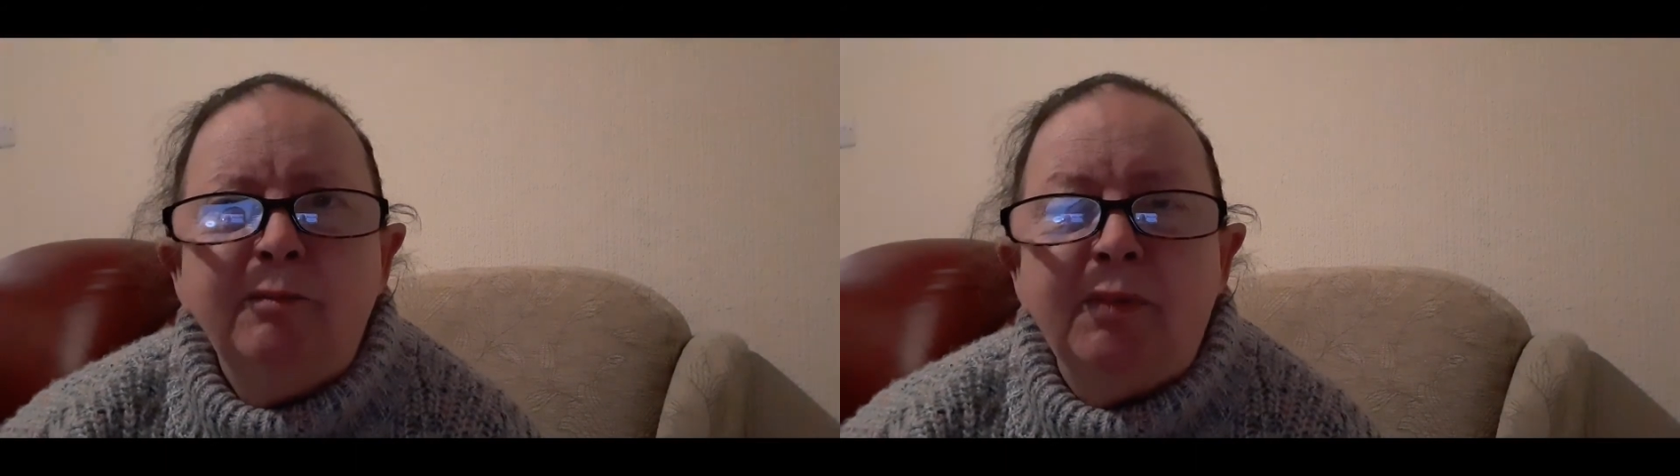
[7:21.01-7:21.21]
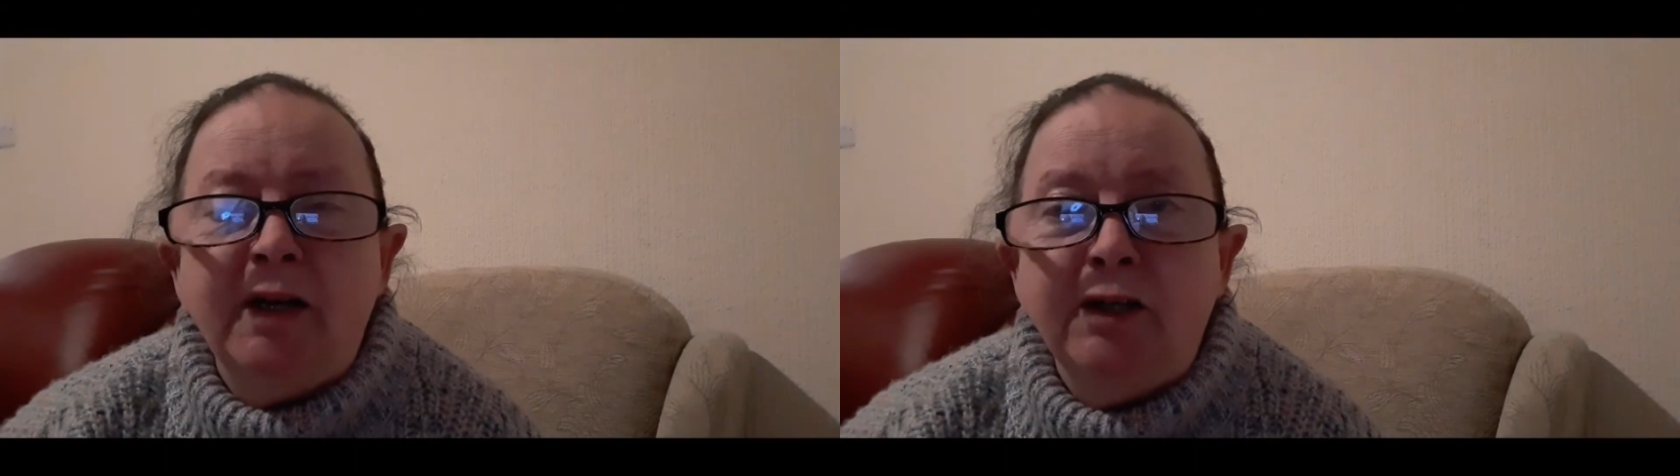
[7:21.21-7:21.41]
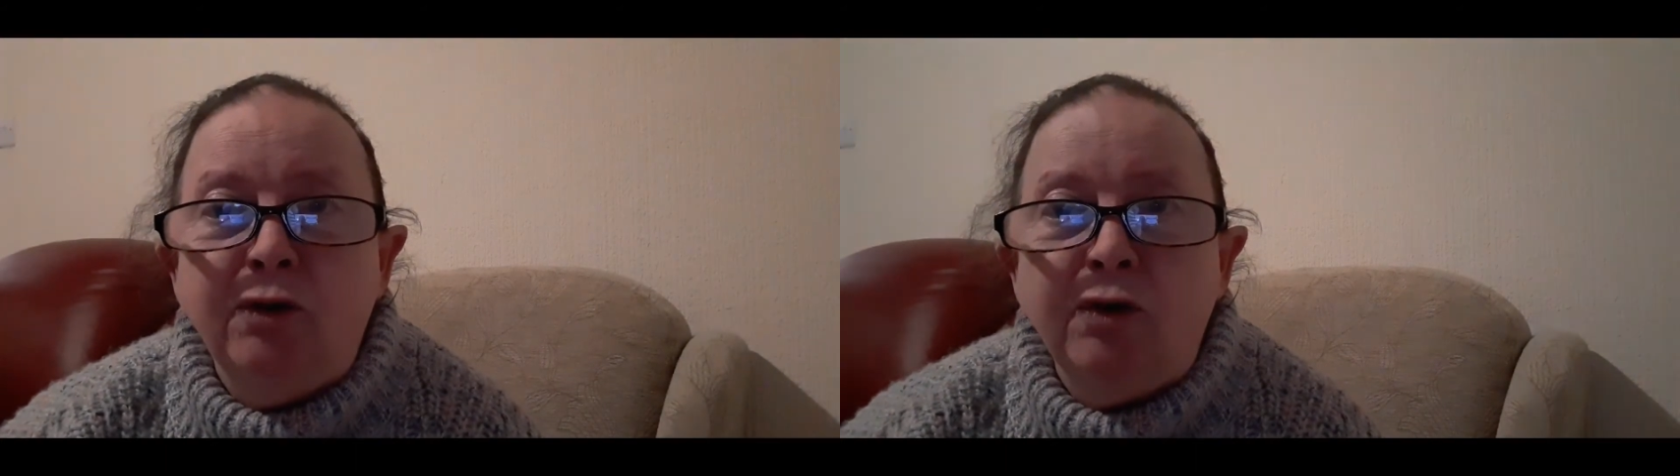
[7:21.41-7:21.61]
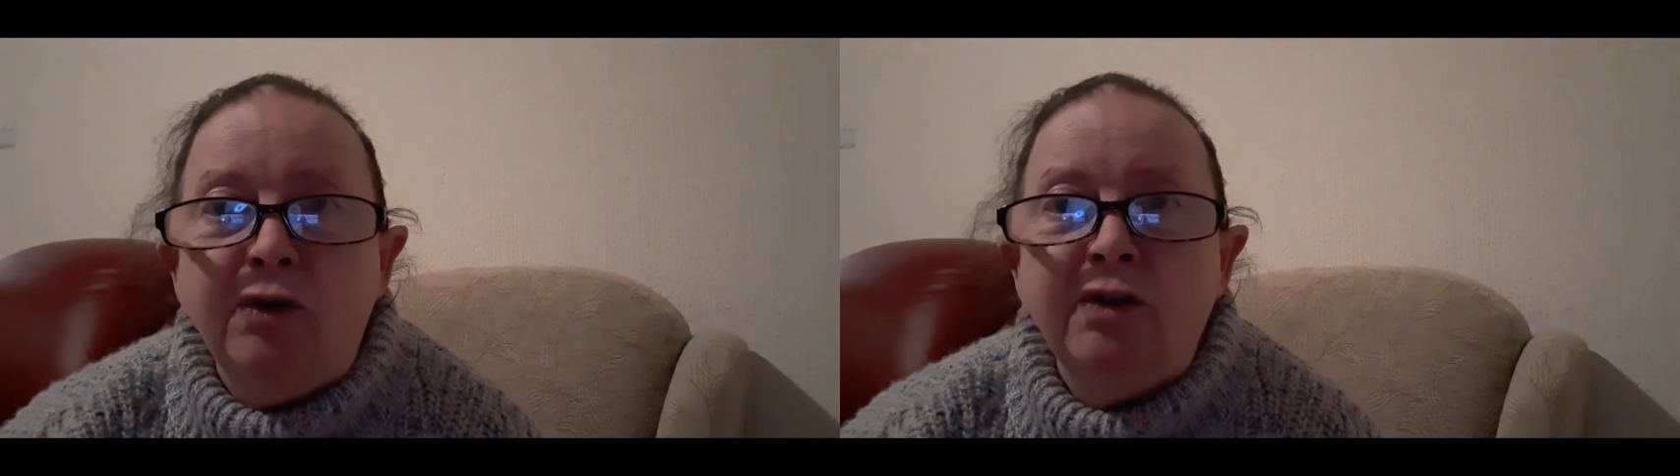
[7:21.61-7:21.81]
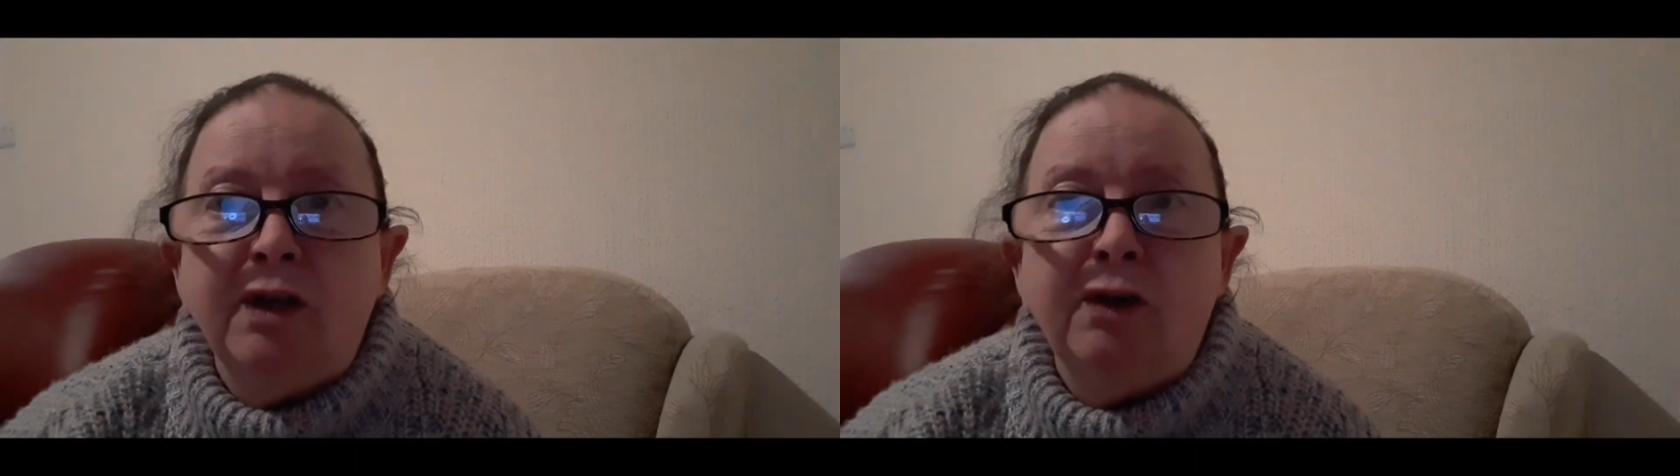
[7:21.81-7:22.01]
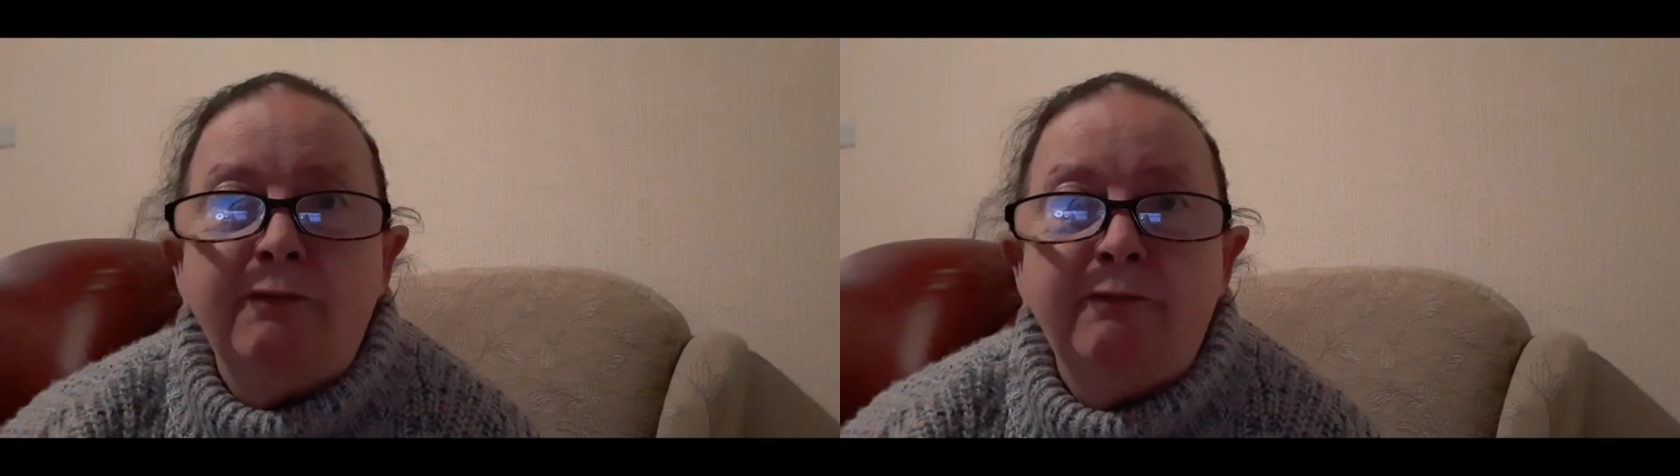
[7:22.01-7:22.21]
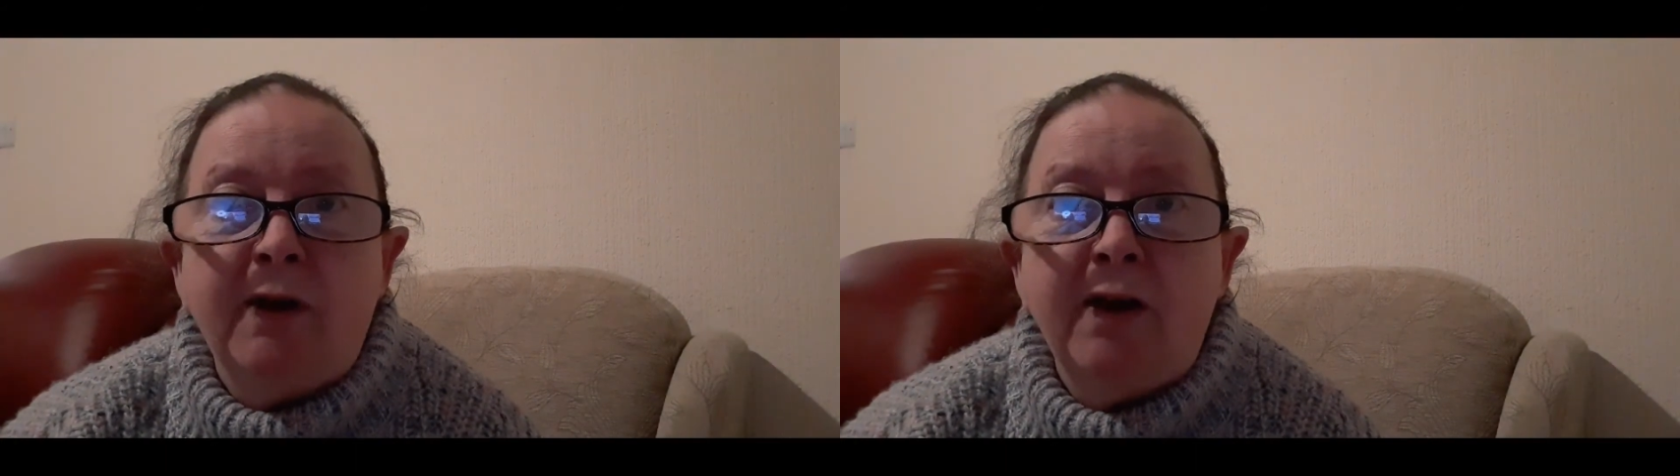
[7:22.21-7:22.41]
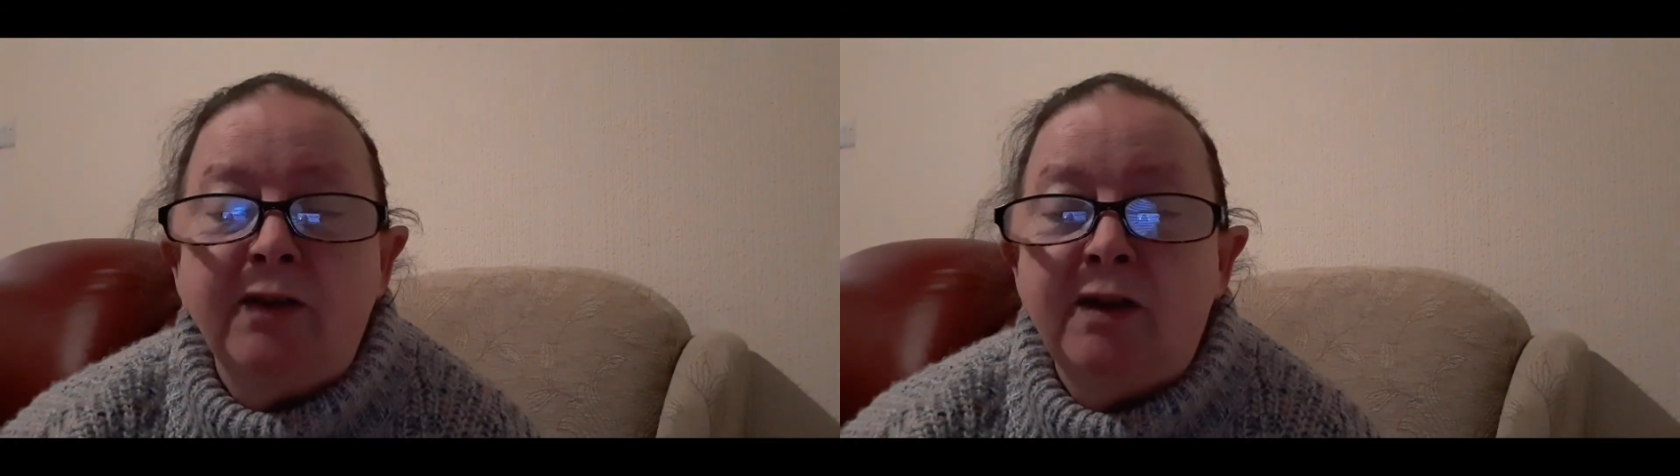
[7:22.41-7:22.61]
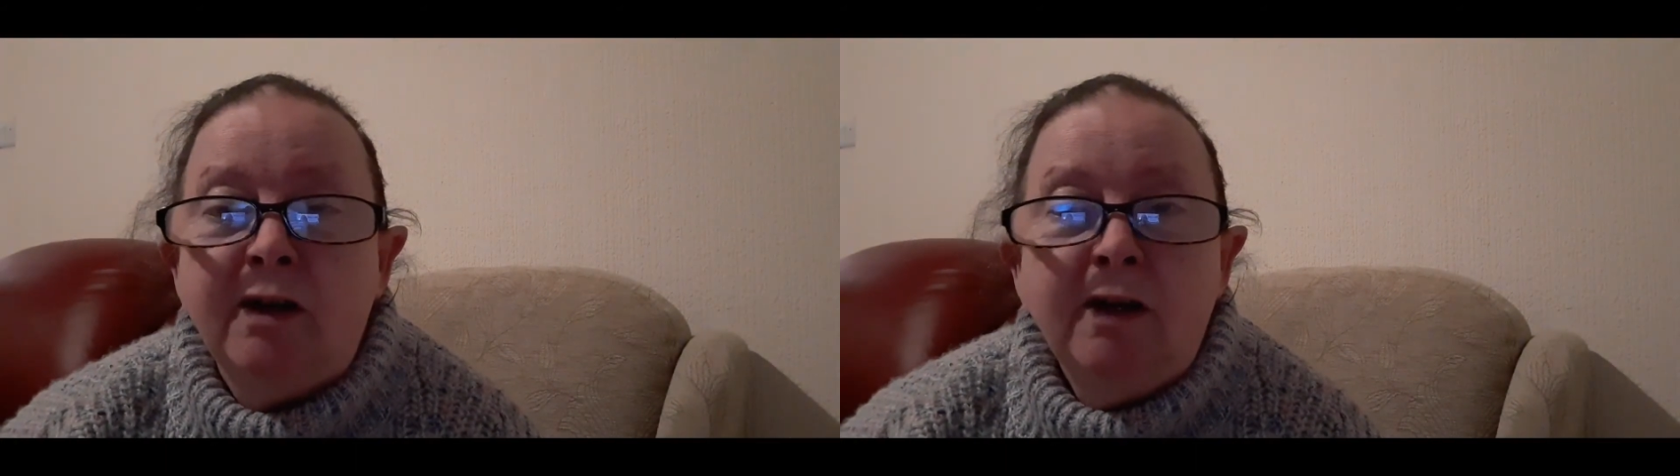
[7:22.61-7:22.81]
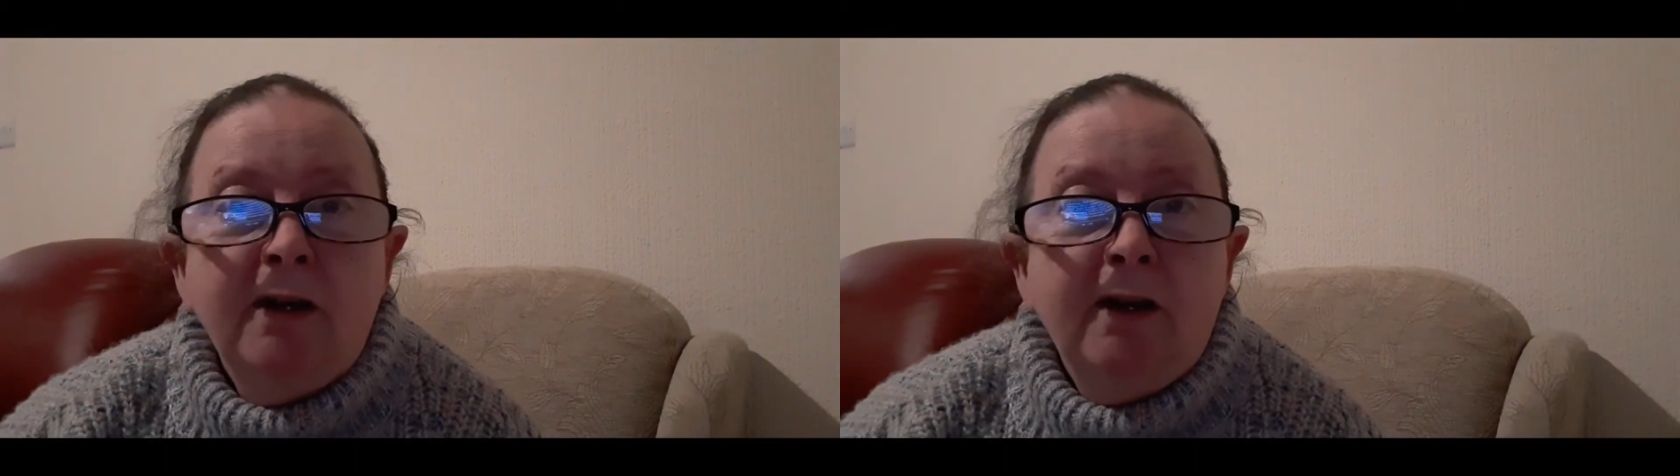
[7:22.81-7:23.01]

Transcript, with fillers: by God our Father